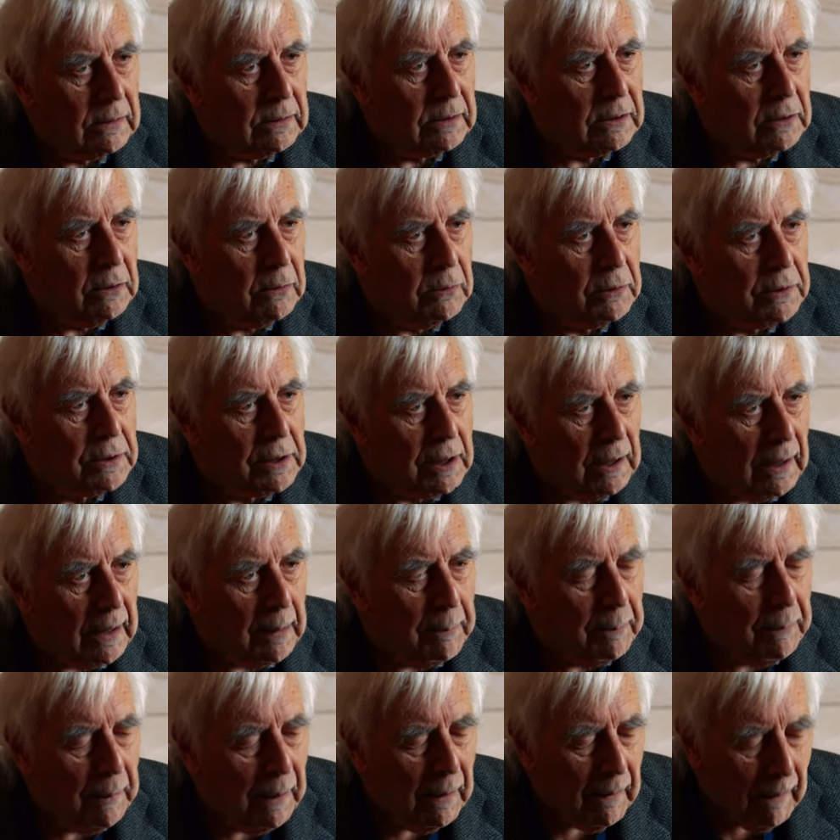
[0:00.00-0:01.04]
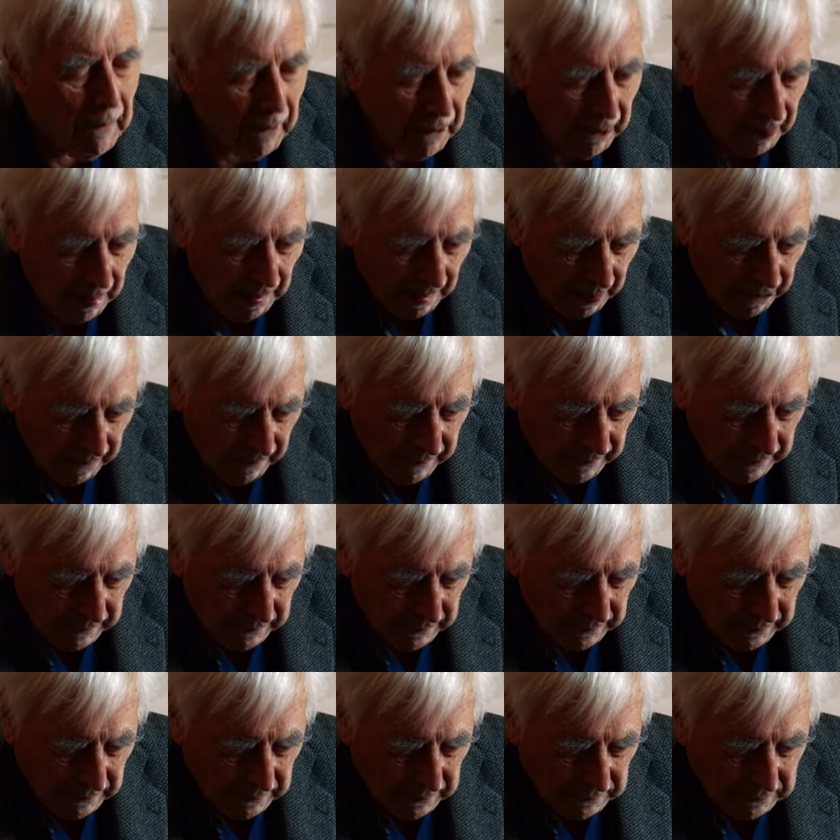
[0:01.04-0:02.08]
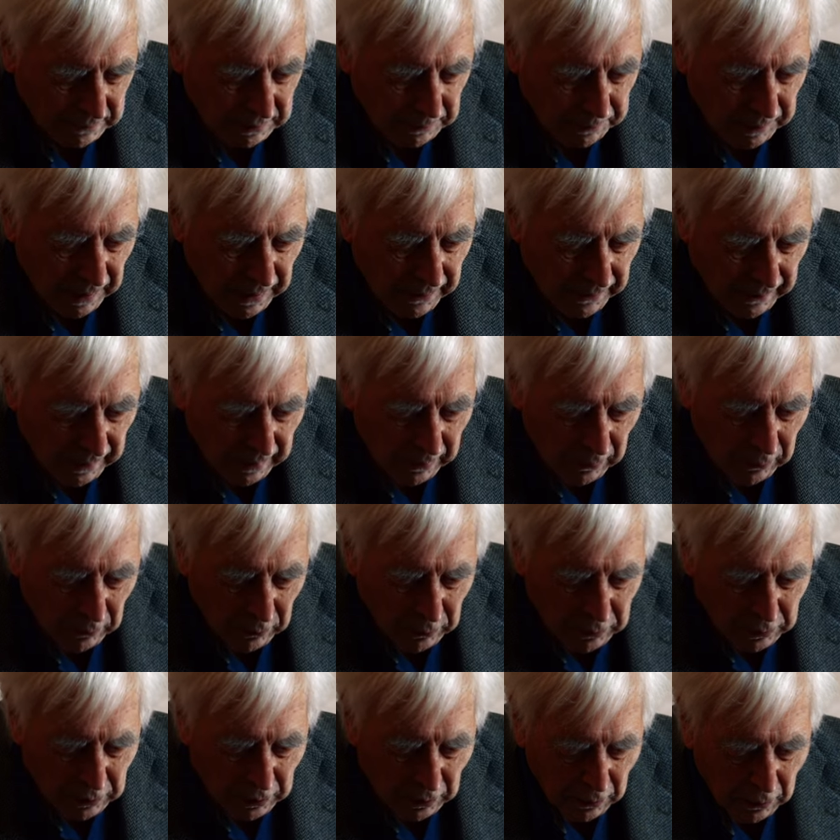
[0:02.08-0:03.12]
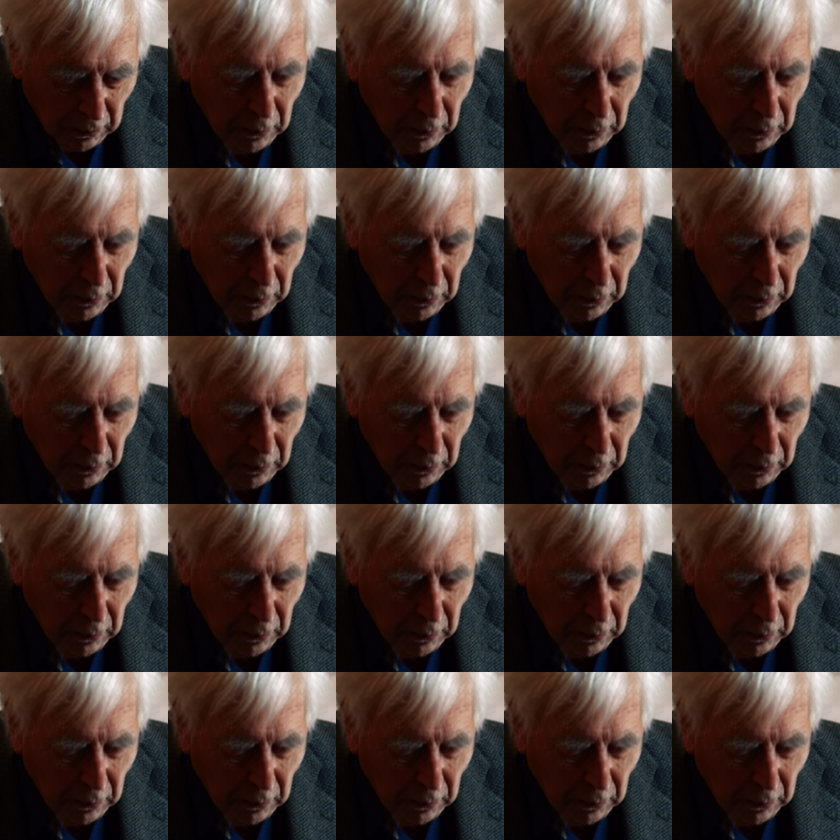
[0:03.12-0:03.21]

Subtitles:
to slip, to be those